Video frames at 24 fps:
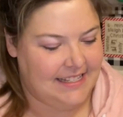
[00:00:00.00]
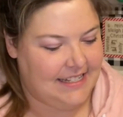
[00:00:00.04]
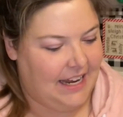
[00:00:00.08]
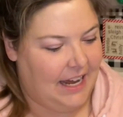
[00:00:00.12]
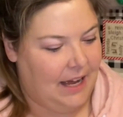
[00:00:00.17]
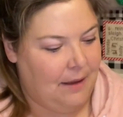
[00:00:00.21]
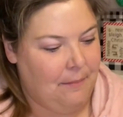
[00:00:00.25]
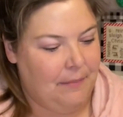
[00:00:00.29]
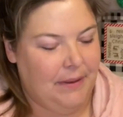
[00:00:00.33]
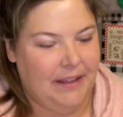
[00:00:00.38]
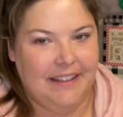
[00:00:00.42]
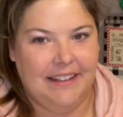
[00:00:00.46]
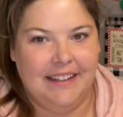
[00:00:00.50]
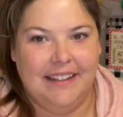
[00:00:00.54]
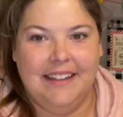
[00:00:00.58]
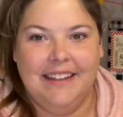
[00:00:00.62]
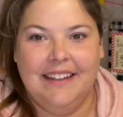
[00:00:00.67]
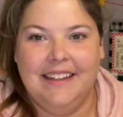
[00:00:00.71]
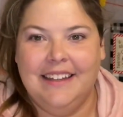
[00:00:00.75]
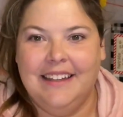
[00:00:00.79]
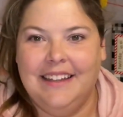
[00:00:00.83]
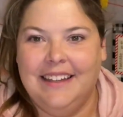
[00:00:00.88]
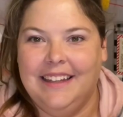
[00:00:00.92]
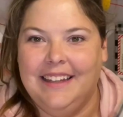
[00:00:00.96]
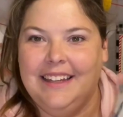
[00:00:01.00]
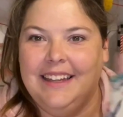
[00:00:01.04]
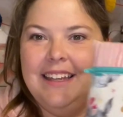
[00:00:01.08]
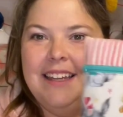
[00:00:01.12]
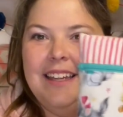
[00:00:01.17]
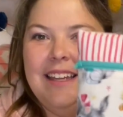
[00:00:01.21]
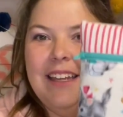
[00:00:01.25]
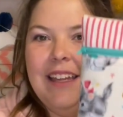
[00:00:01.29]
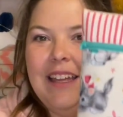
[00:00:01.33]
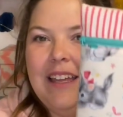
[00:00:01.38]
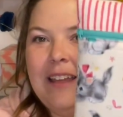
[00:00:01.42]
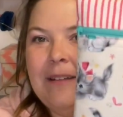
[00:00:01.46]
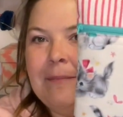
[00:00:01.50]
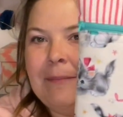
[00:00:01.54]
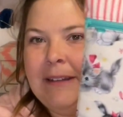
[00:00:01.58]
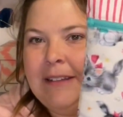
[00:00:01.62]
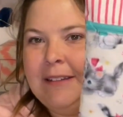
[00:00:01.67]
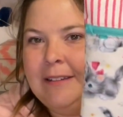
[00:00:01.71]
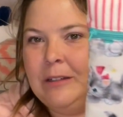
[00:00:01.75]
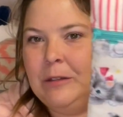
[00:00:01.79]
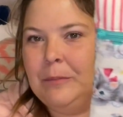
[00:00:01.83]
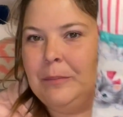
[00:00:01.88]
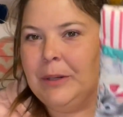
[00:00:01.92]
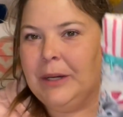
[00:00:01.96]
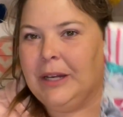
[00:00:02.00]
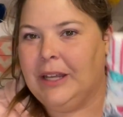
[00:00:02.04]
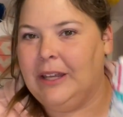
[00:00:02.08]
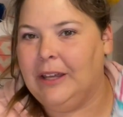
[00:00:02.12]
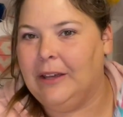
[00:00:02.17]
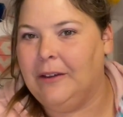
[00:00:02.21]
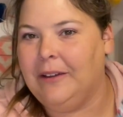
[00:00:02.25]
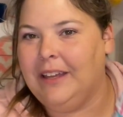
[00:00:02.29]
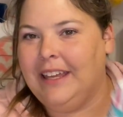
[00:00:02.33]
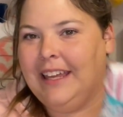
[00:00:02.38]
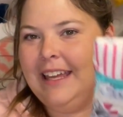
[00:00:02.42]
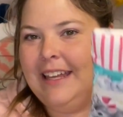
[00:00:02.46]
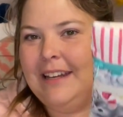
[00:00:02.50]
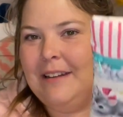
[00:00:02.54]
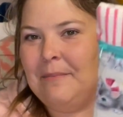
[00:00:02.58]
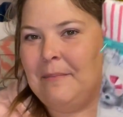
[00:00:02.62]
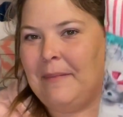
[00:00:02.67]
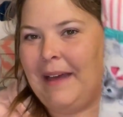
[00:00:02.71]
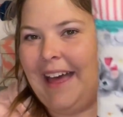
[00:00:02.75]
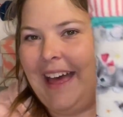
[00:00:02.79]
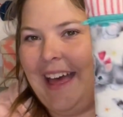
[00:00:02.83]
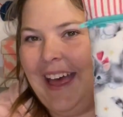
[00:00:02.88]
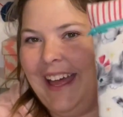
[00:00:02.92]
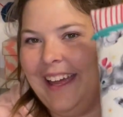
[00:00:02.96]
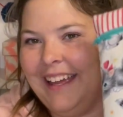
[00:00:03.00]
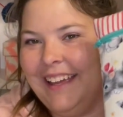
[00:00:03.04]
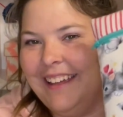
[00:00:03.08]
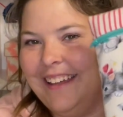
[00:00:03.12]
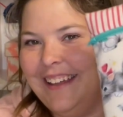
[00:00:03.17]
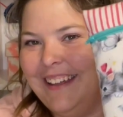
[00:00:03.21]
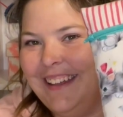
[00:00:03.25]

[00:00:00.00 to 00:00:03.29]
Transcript: up in my super cute kitten bag.